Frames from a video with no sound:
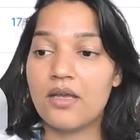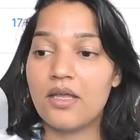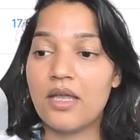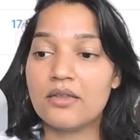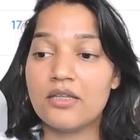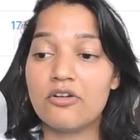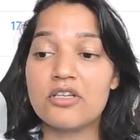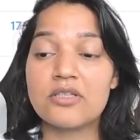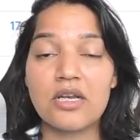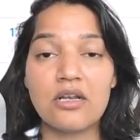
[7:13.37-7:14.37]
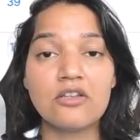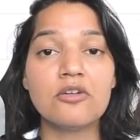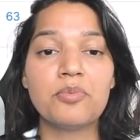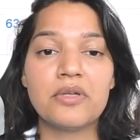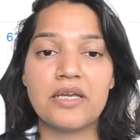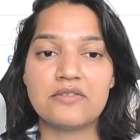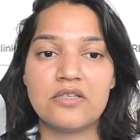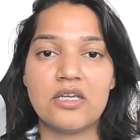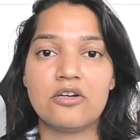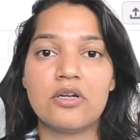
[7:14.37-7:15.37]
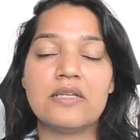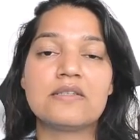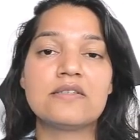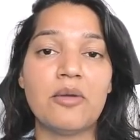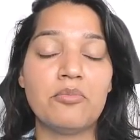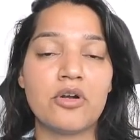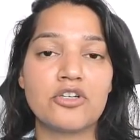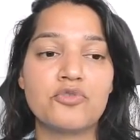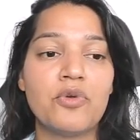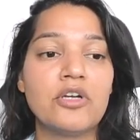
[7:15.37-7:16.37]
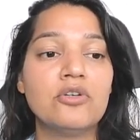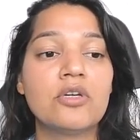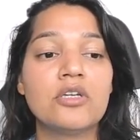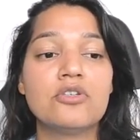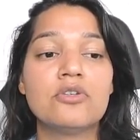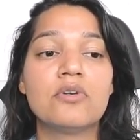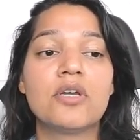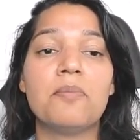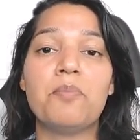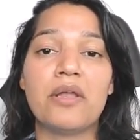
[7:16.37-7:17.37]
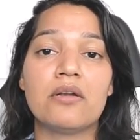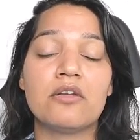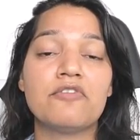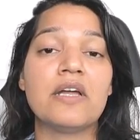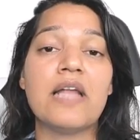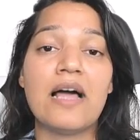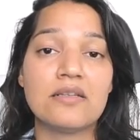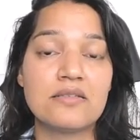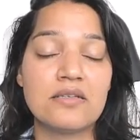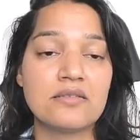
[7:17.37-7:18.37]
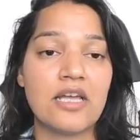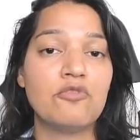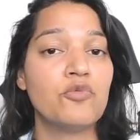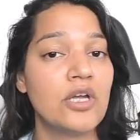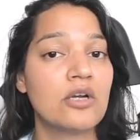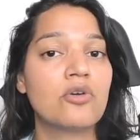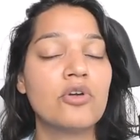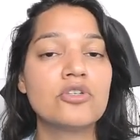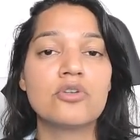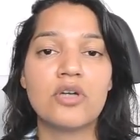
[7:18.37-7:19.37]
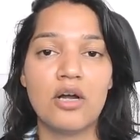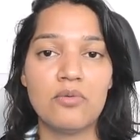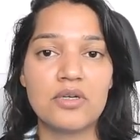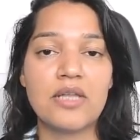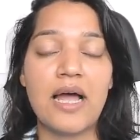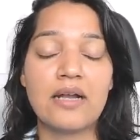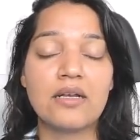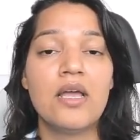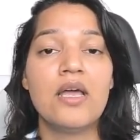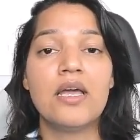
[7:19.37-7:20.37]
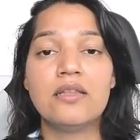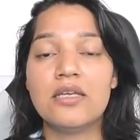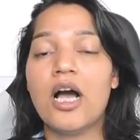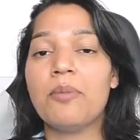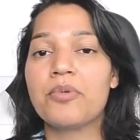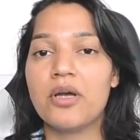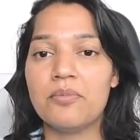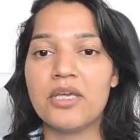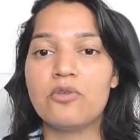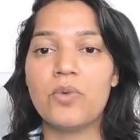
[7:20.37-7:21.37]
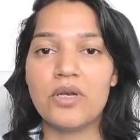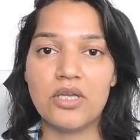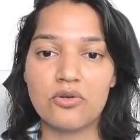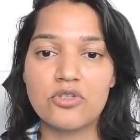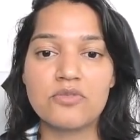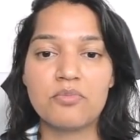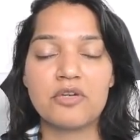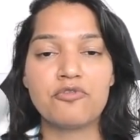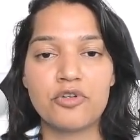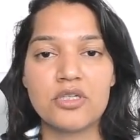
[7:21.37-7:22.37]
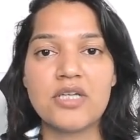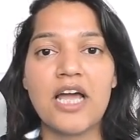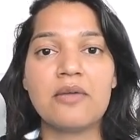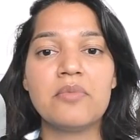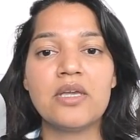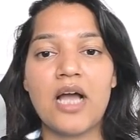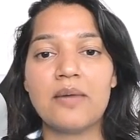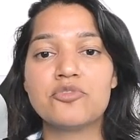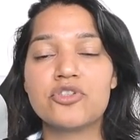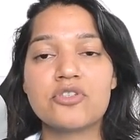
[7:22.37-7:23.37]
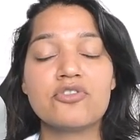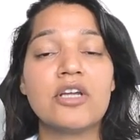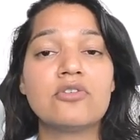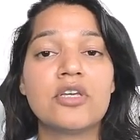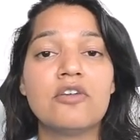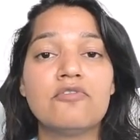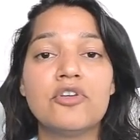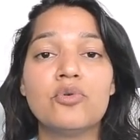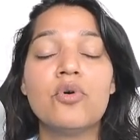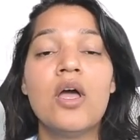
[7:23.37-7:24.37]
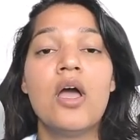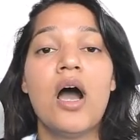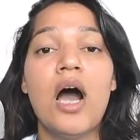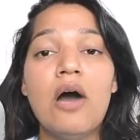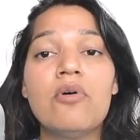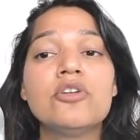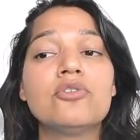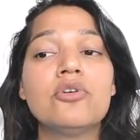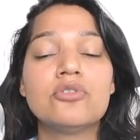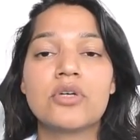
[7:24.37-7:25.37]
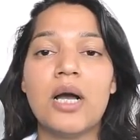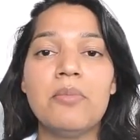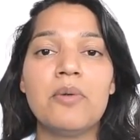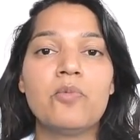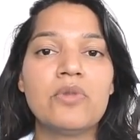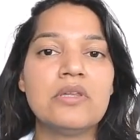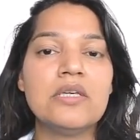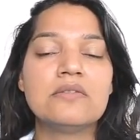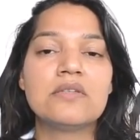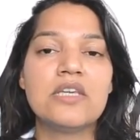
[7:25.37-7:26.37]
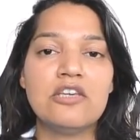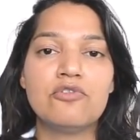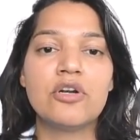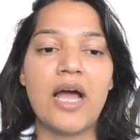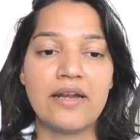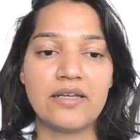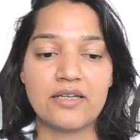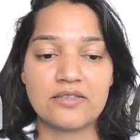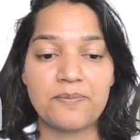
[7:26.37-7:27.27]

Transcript: There is another place here in SEMRush where you can do competitive analysis, and we are going to cover that in the upcoming videos. But for the timing, I'm just trying to give you how are you going to come up with these keyword ideas.